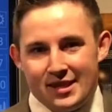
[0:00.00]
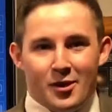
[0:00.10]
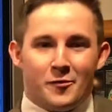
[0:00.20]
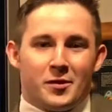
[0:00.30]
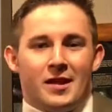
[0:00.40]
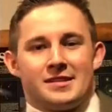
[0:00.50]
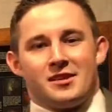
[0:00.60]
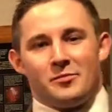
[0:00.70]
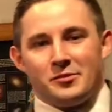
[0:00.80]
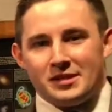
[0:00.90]
Now over the last
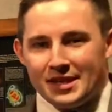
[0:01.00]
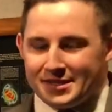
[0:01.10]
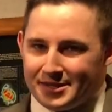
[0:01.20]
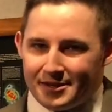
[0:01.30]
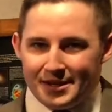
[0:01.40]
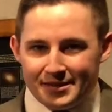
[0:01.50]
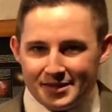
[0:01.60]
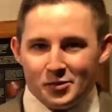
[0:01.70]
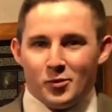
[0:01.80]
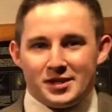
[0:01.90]
couple of days here, at
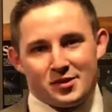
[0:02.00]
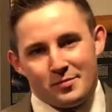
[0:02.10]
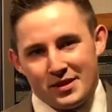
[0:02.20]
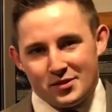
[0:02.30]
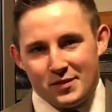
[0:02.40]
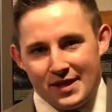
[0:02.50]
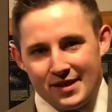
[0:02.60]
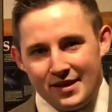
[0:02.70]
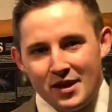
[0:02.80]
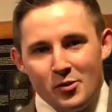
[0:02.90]
least in western Pennsylvania,